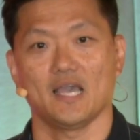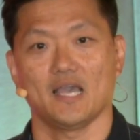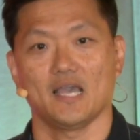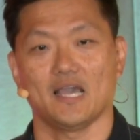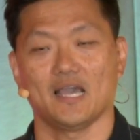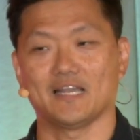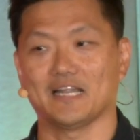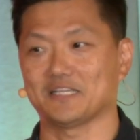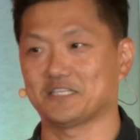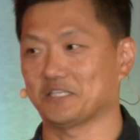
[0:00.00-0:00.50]

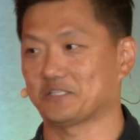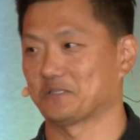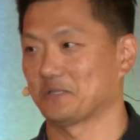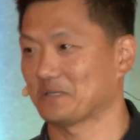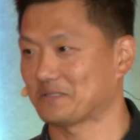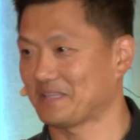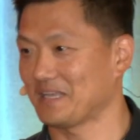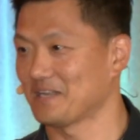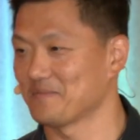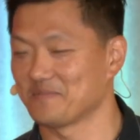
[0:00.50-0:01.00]
And I just
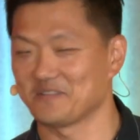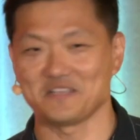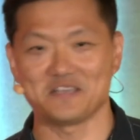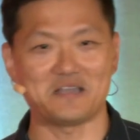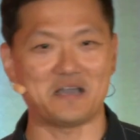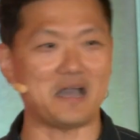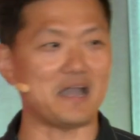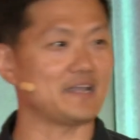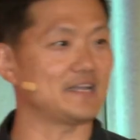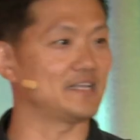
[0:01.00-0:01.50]
looked at him in the
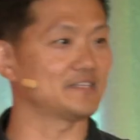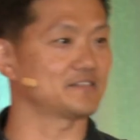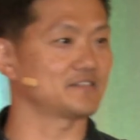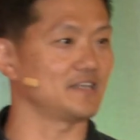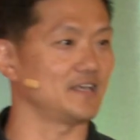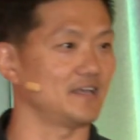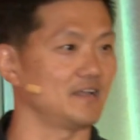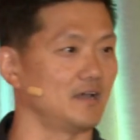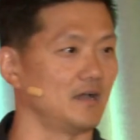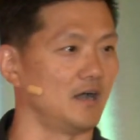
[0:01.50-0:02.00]
eye and I
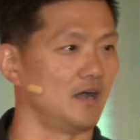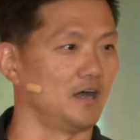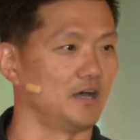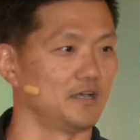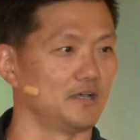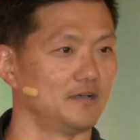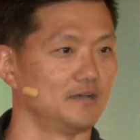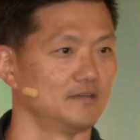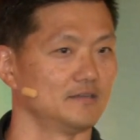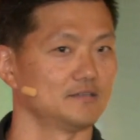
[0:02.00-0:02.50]
said,
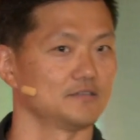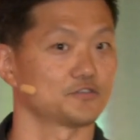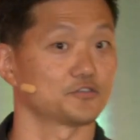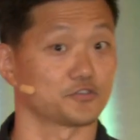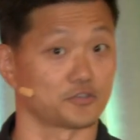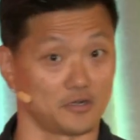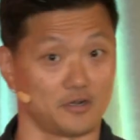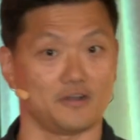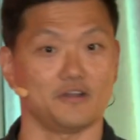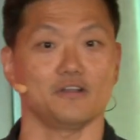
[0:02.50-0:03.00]
uh,
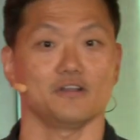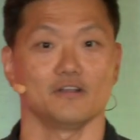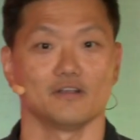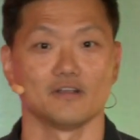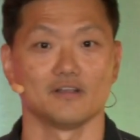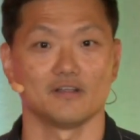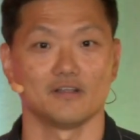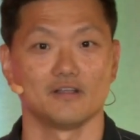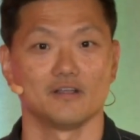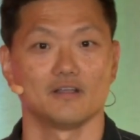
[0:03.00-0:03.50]
Sir,
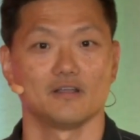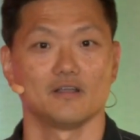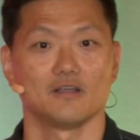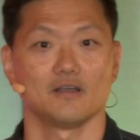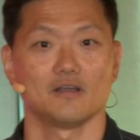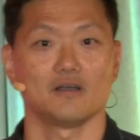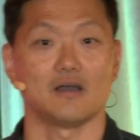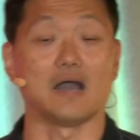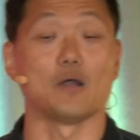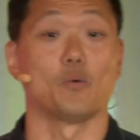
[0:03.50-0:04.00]

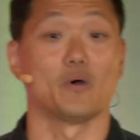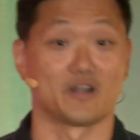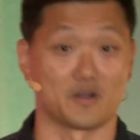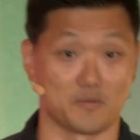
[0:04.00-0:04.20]
I want to